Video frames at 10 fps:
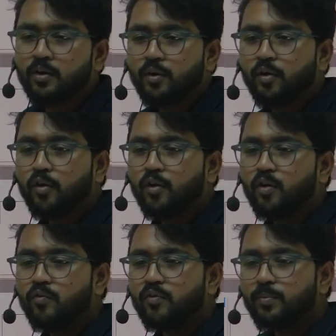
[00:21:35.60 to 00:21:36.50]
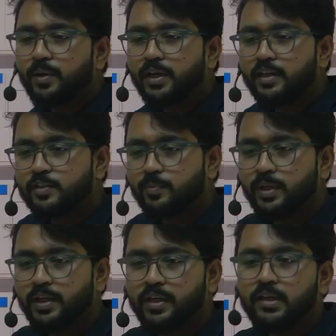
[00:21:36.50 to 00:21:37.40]
All will be display
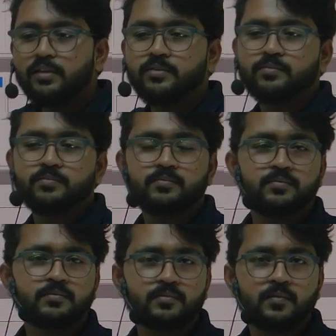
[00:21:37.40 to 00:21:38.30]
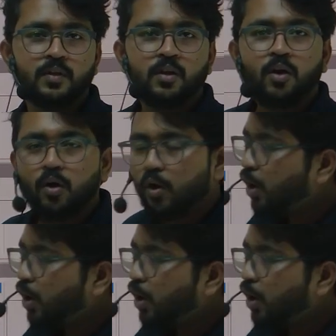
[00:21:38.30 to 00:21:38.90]
here. All